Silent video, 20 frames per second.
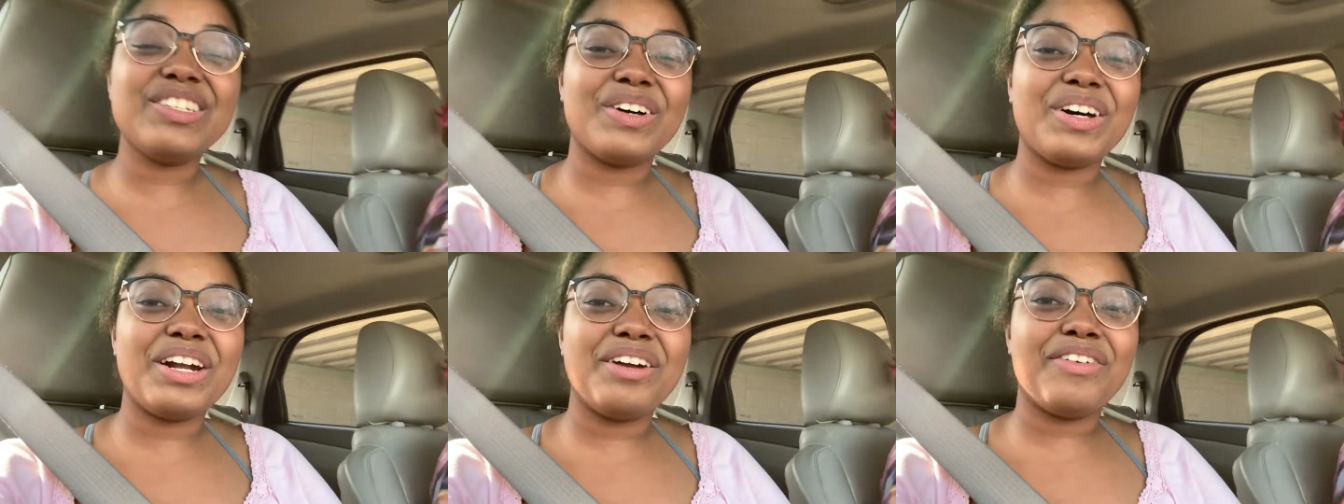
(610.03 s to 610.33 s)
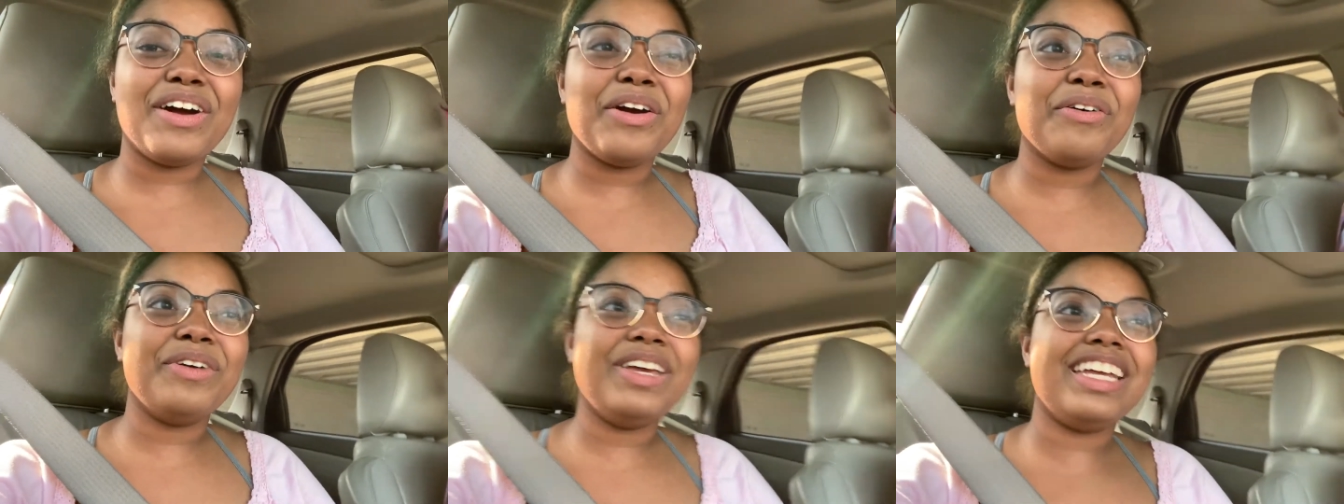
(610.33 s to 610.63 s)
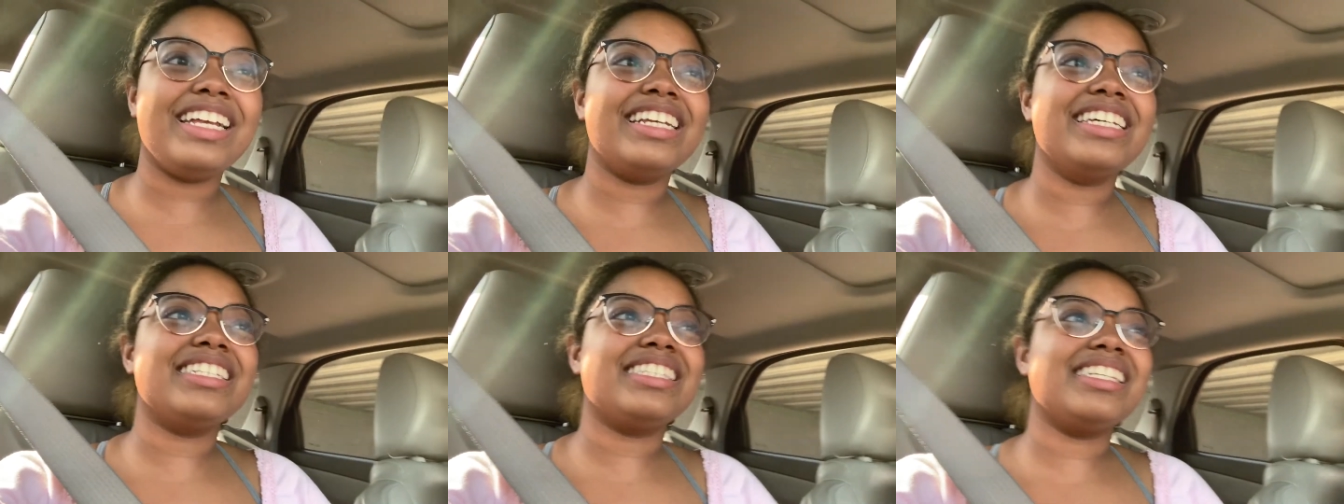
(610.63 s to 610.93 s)
one of our
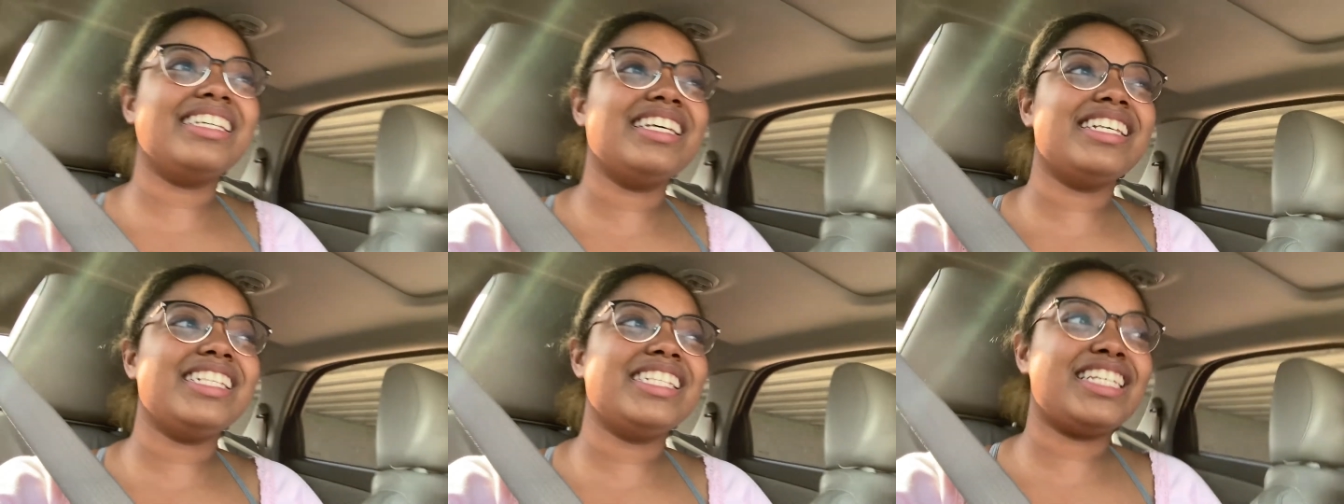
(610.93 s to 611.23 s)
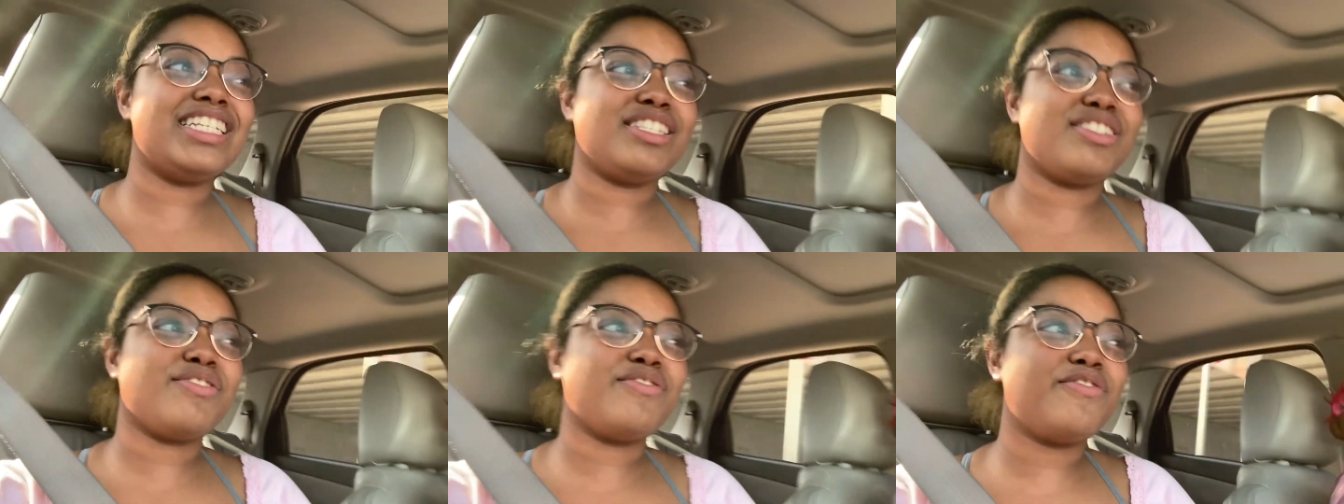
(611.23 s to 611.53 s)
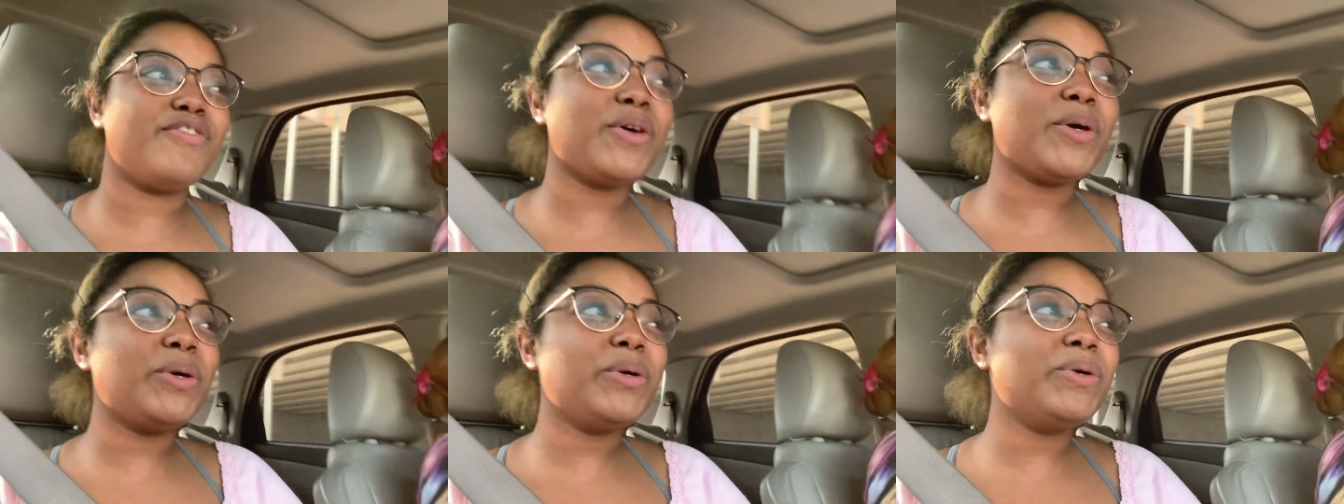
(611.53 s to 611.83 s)
weaknesses is
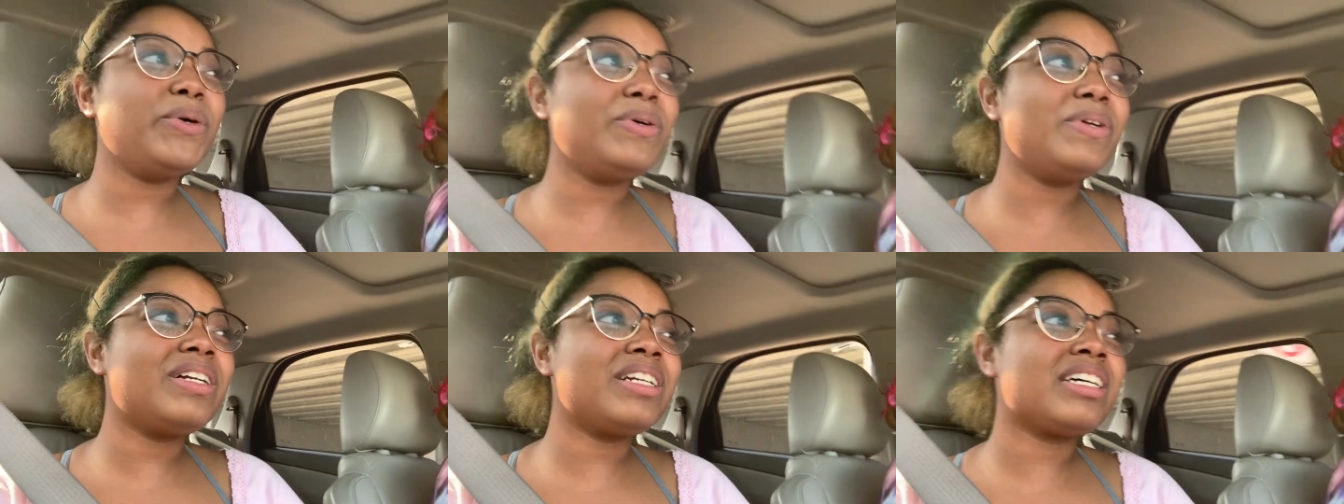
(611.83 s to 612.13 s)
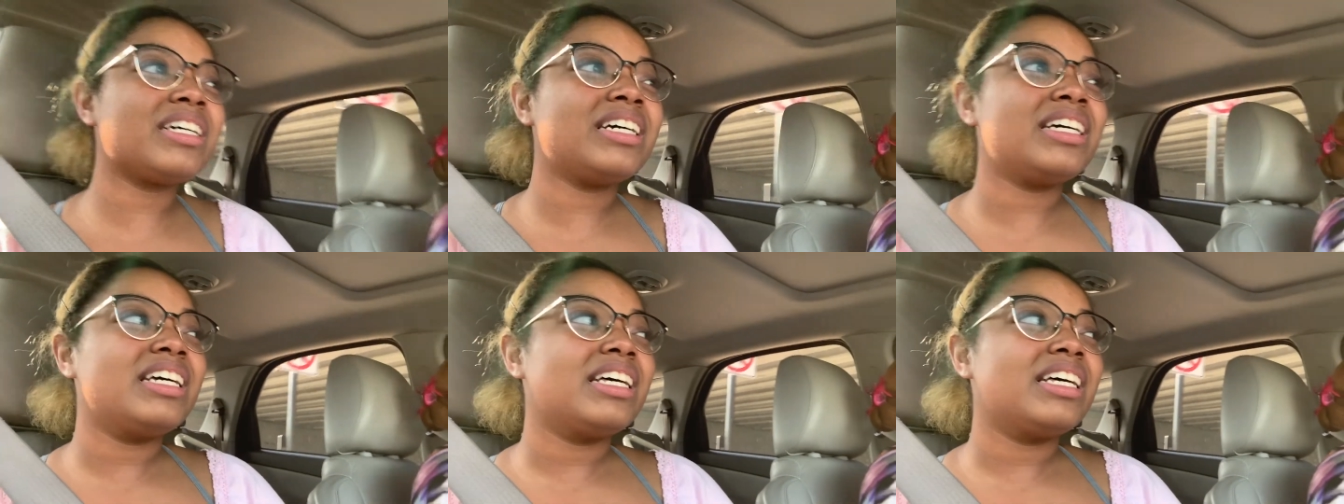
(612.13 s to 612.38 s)
food.